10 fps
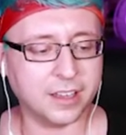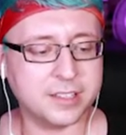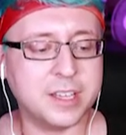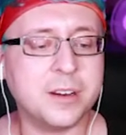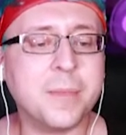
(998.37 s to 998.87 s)

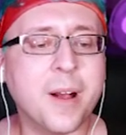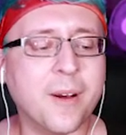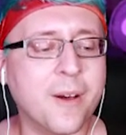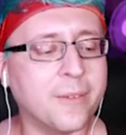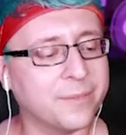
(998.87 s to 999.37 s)
I'll see you
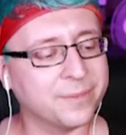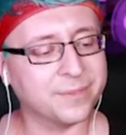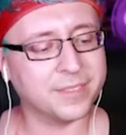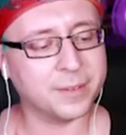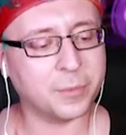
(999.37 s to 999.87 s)
tomorrow.
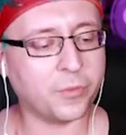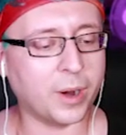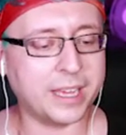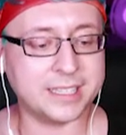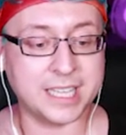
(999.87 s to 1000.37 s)

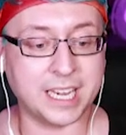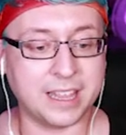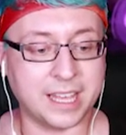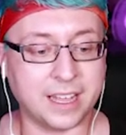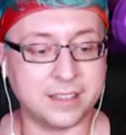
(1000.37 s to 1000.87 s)
Before I can say
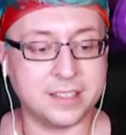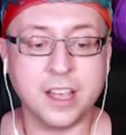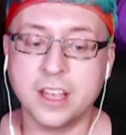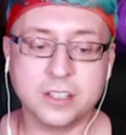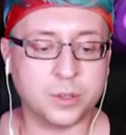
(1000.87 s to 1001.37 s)
anything else,
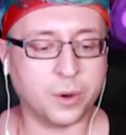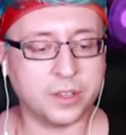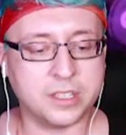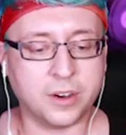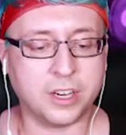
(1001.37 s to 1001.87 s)

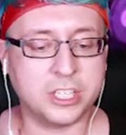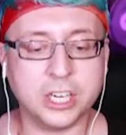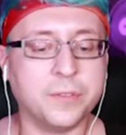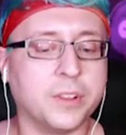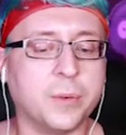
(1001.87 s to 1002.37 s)
Sayori
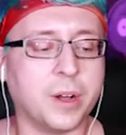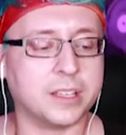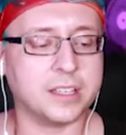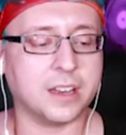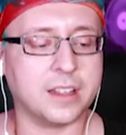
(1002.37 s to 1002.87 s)
cheerfully
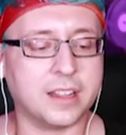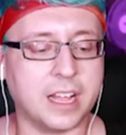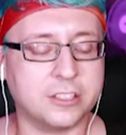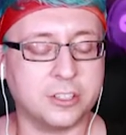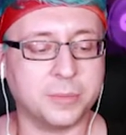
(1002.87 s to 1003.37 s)
walks out of the
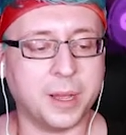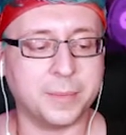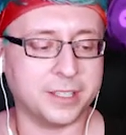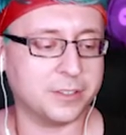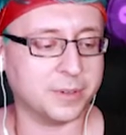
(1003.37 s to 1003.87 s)
classroom,
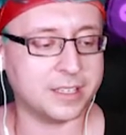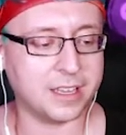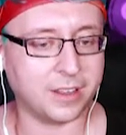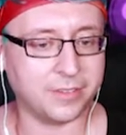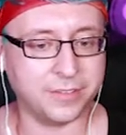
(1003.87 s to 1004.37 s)
humming to
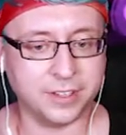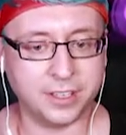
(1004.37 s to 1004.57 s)
herself.